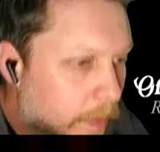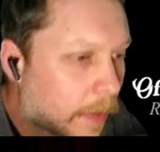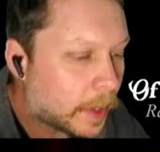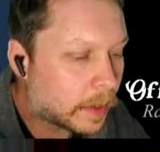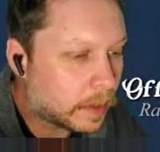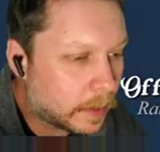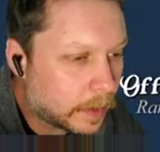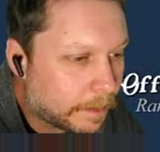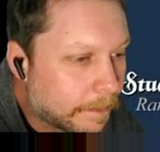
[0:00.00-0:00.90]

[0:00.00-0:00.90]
I'm not going to do it.